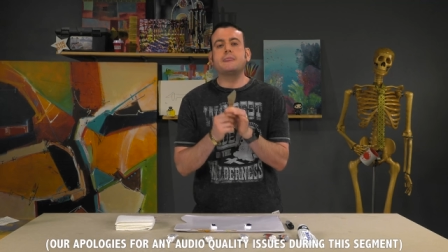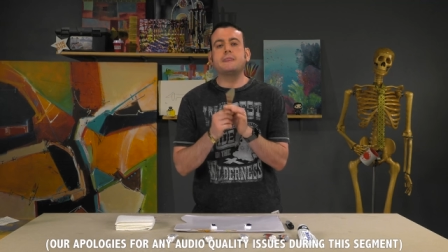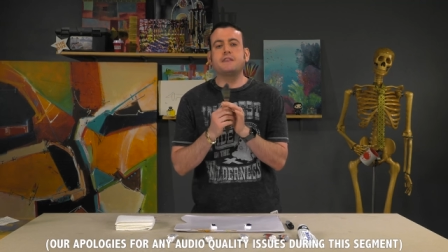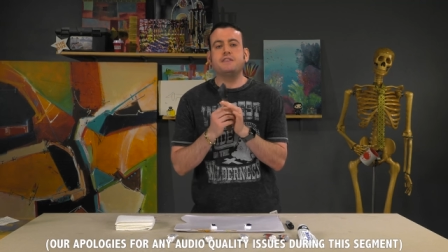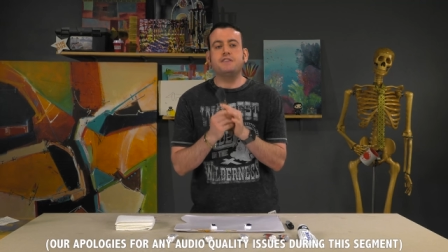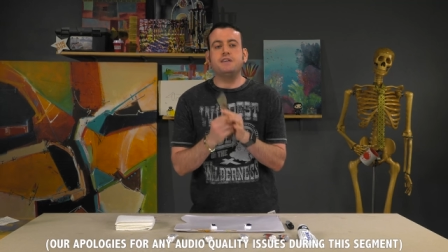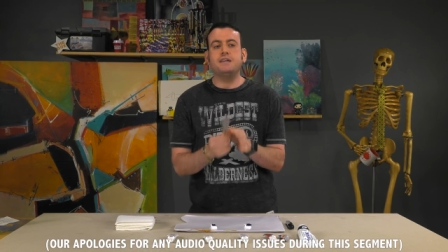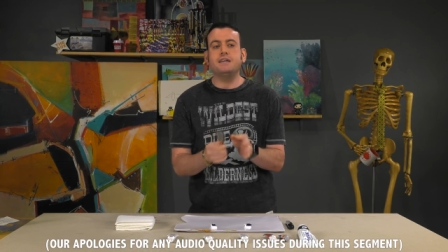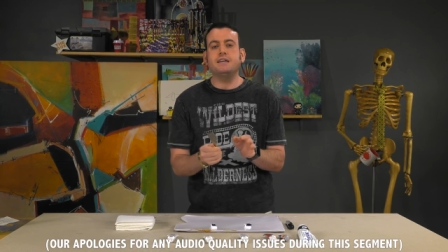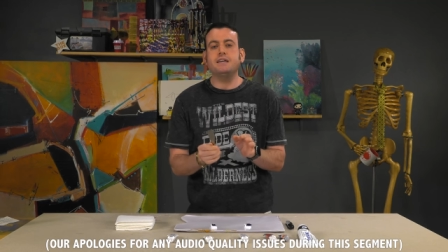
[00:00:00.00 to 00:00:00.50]
the
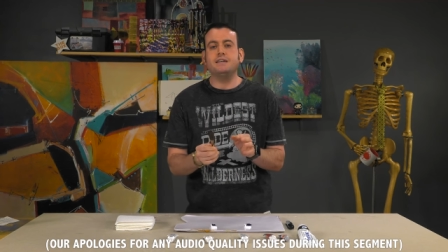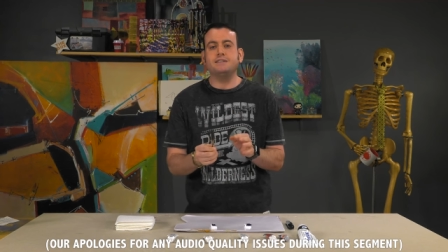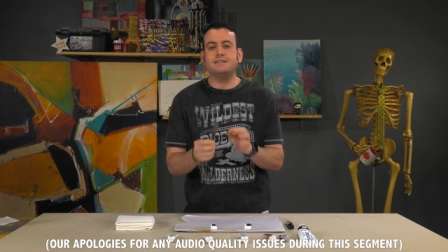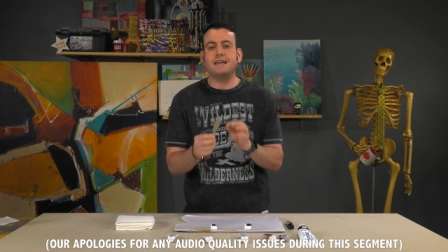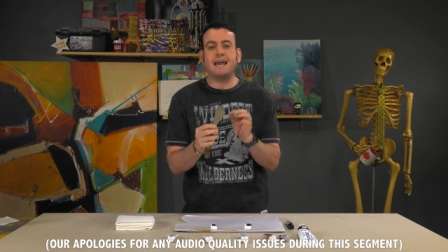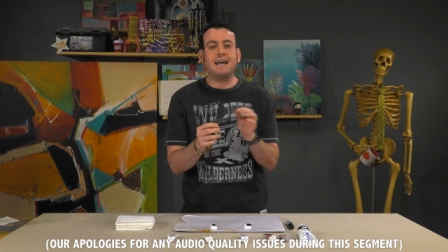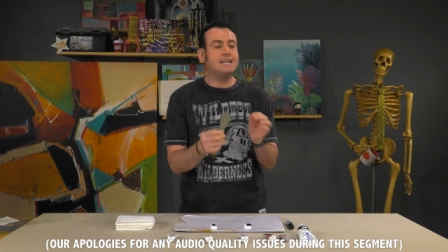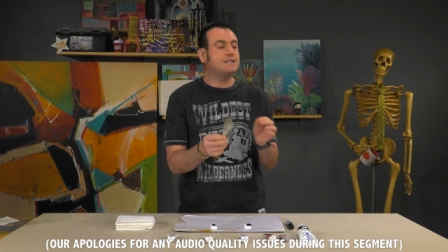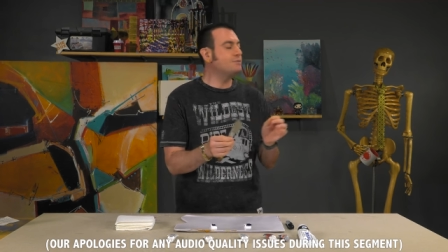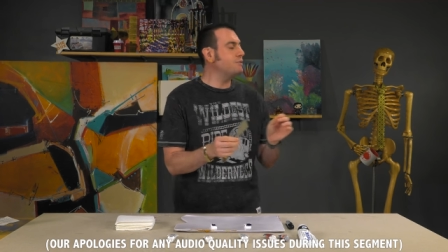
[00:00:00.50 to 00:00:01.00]
thing is,
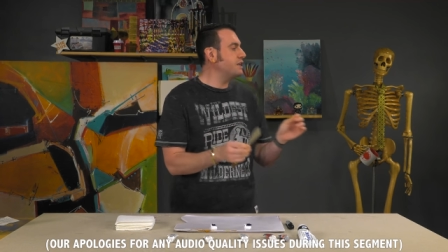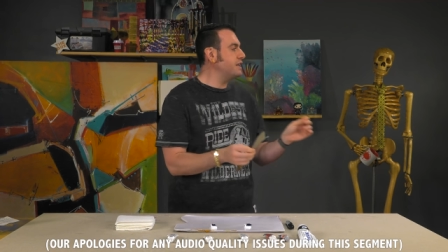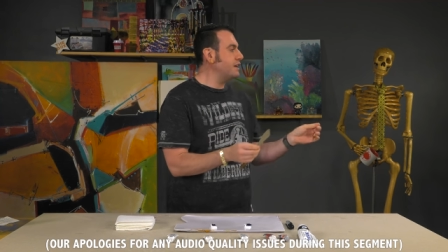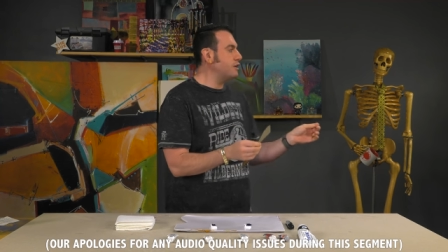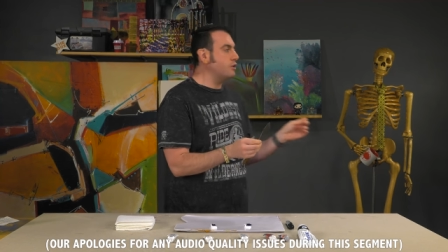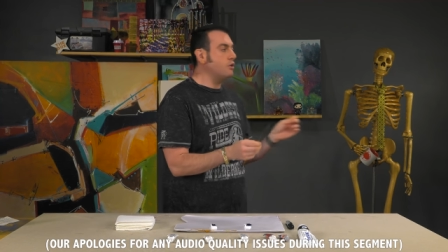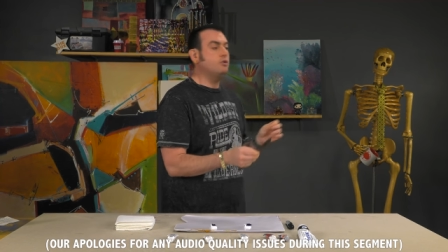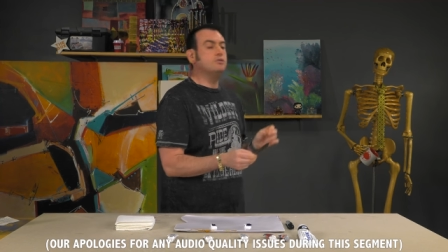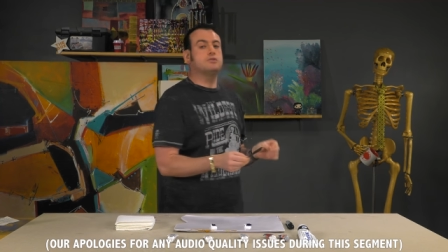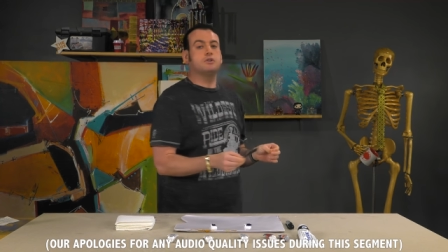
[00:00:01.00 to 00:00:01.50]
as we
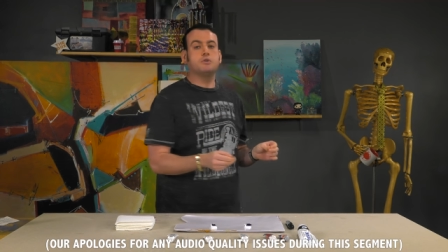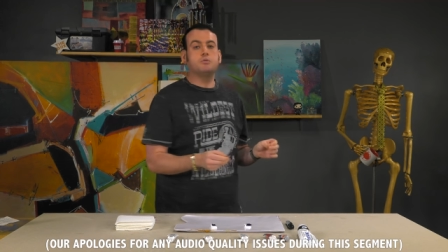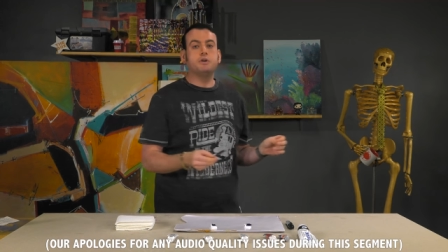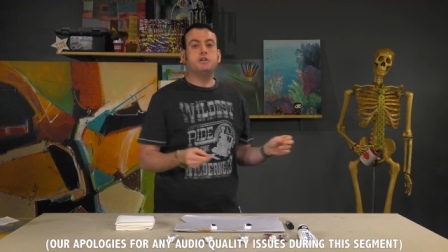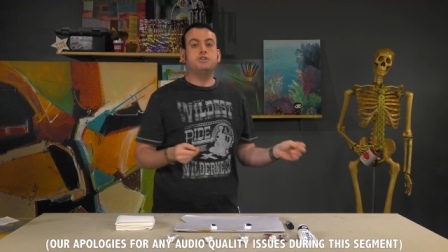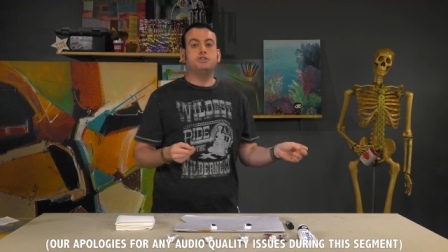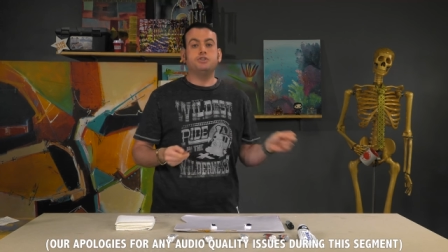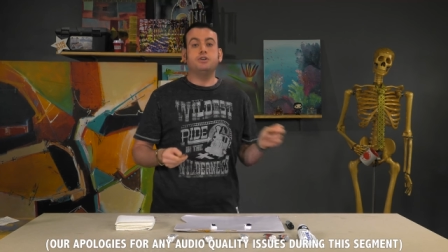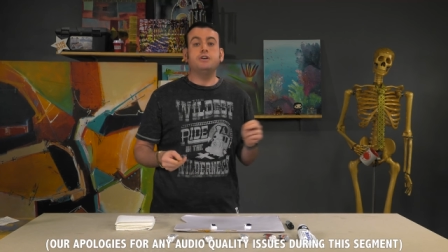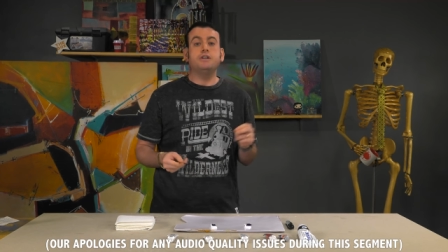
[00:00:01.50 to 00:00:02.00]
get older,
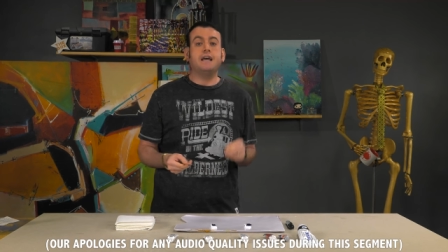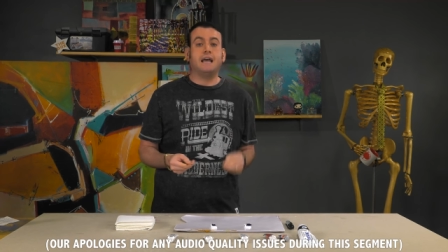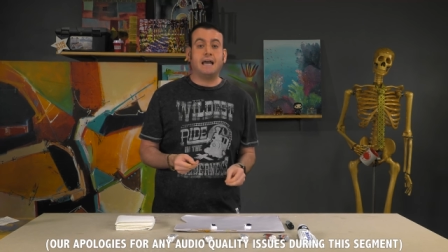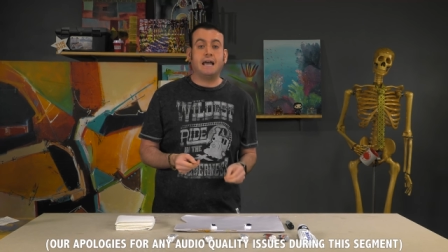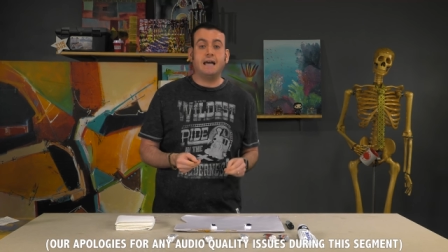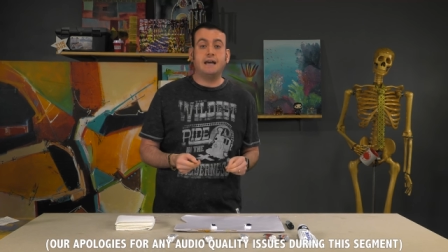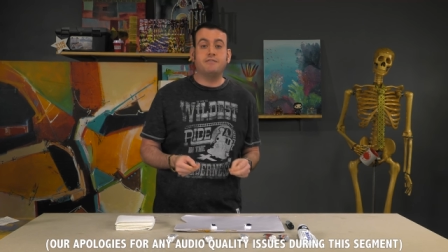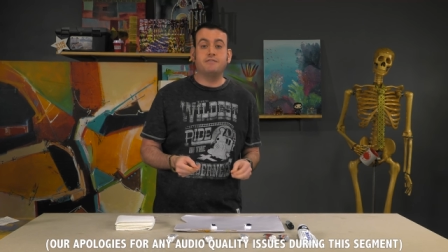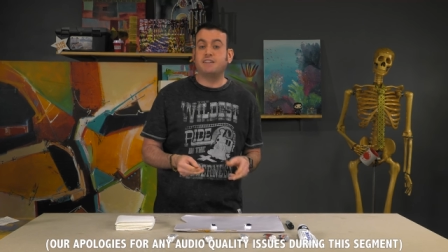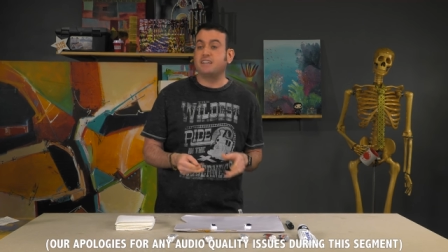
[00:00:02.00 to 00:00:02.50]
we should
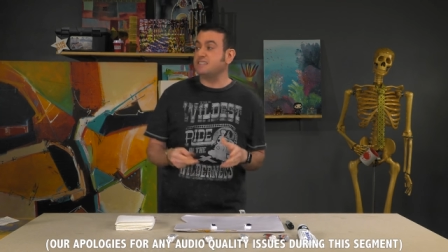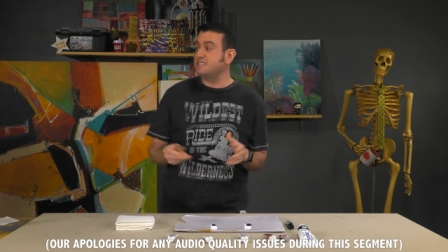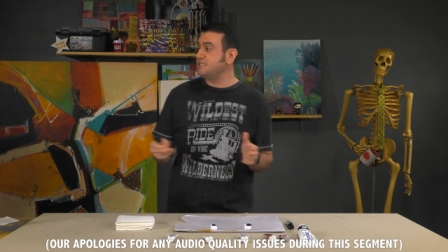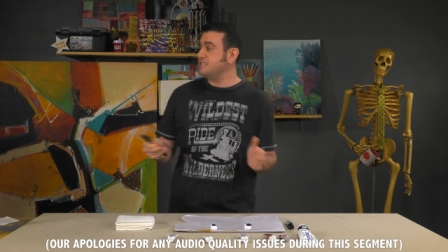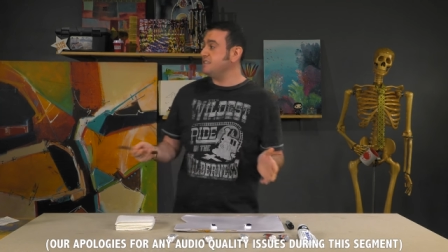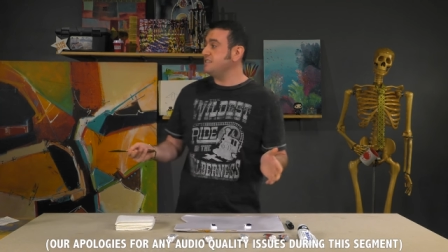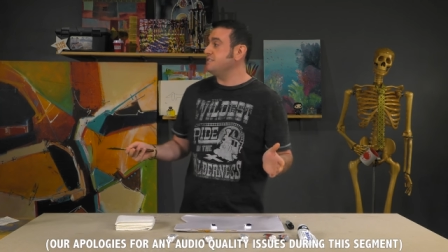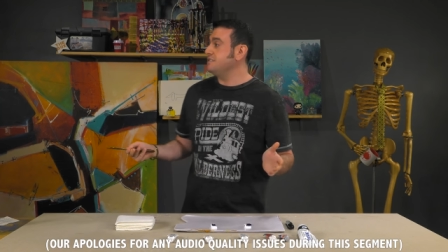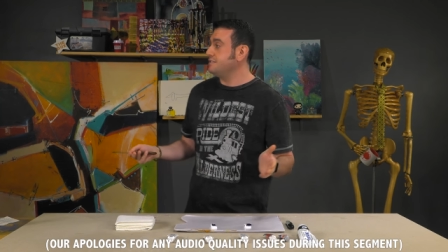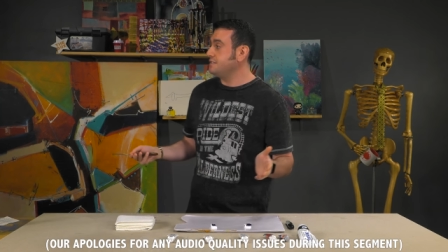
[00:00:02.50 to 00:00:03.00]
have
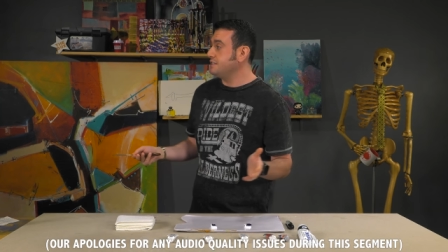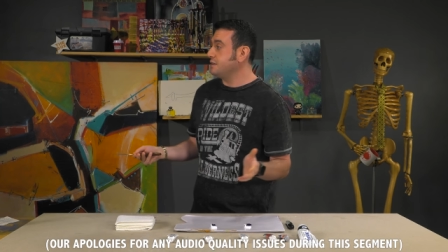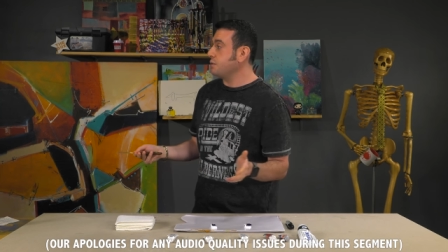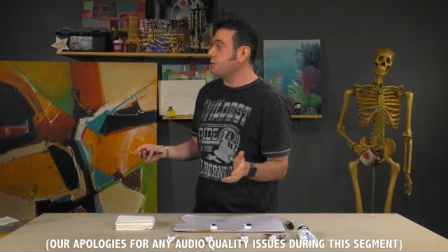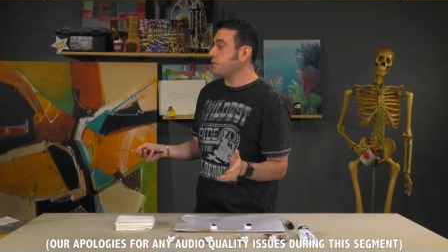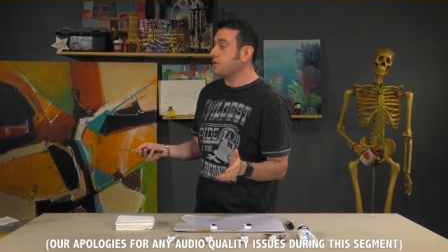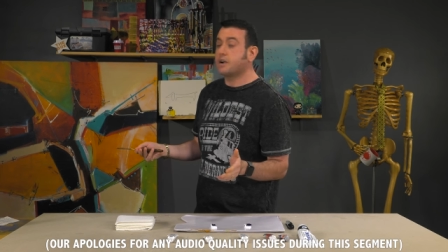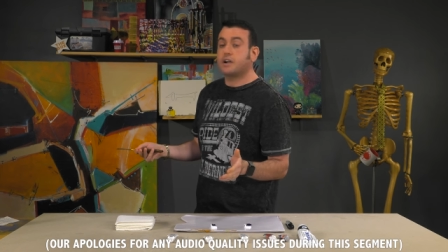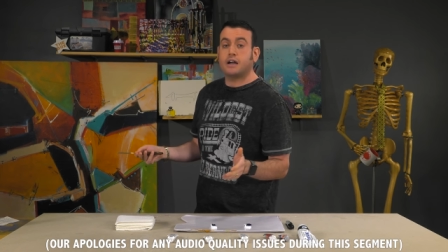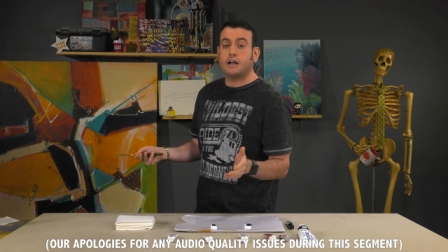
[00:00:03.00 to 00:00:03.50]
consistency
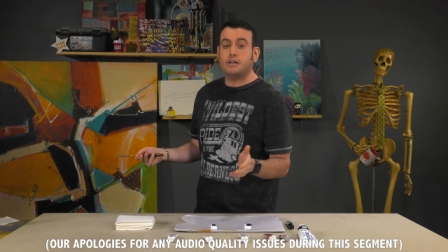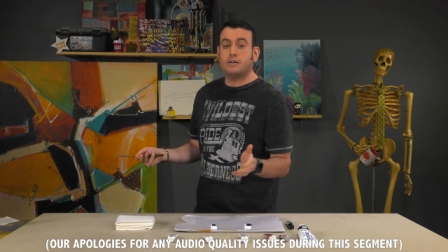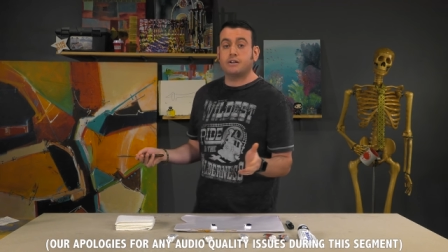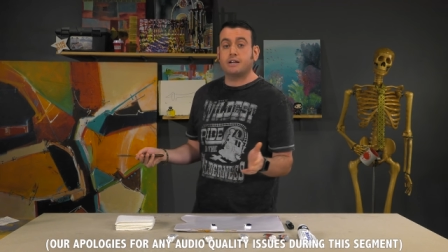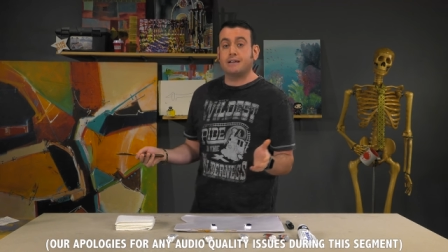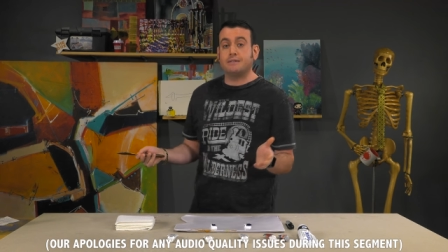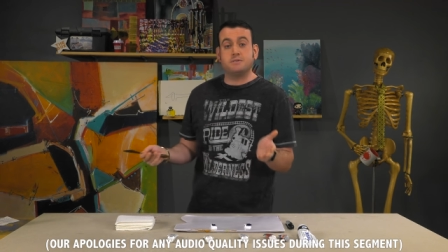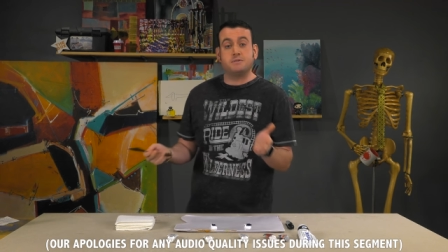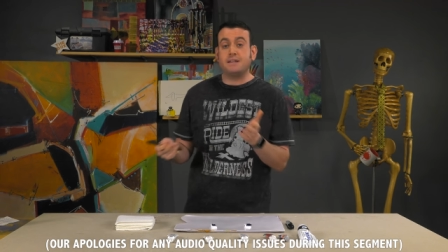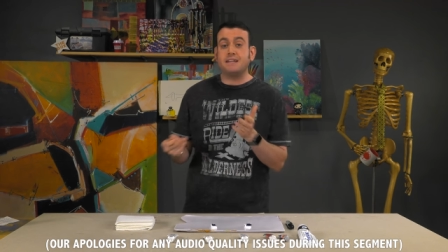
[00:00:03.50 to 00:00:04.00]
with our color
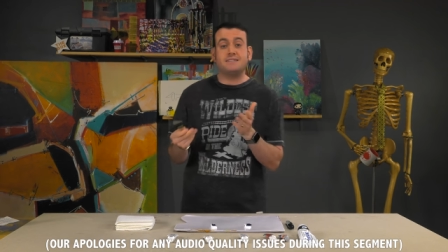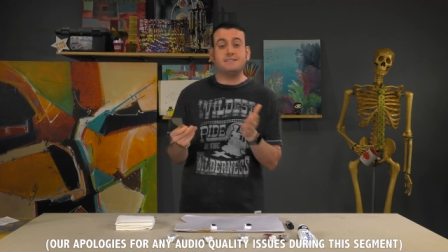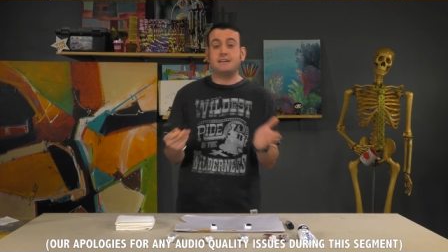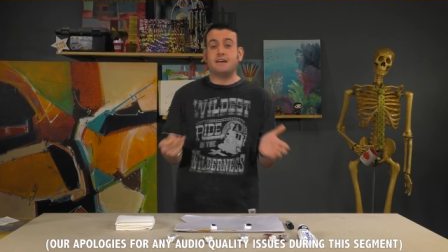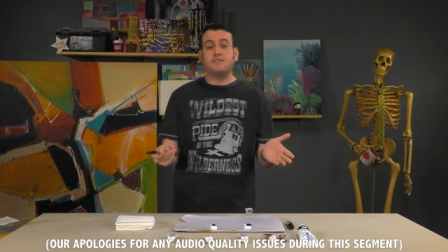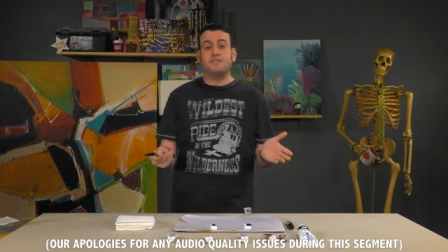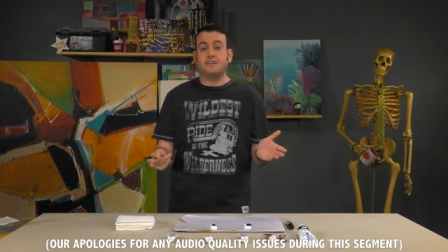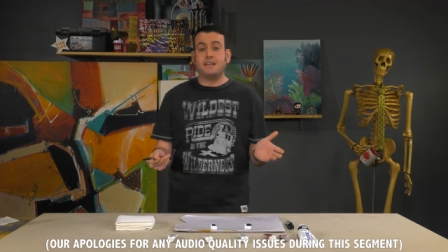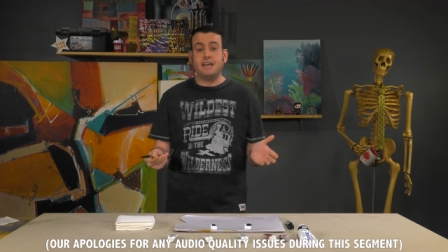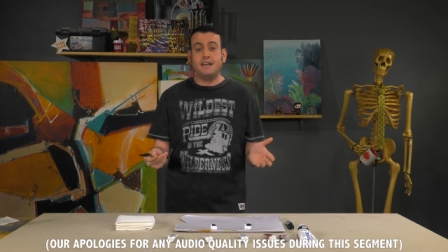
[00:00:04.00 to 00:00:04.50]
names, but that's
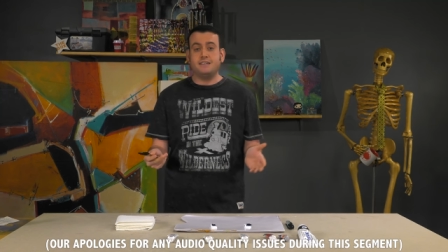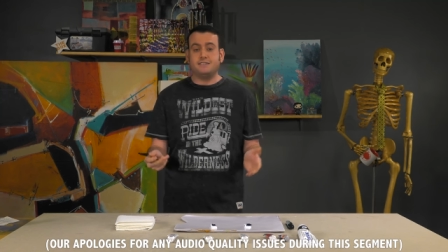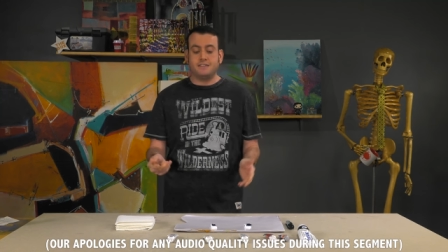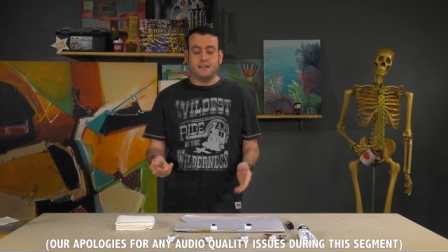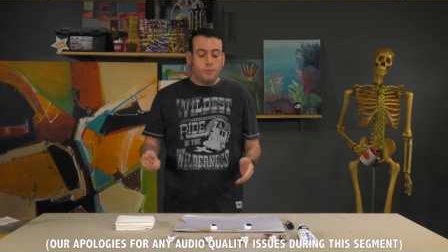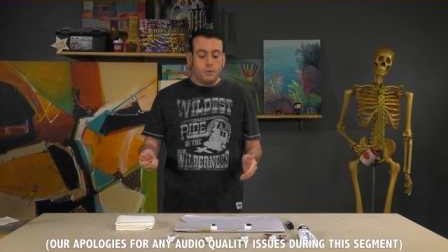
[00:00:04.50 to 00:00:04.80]
not the case.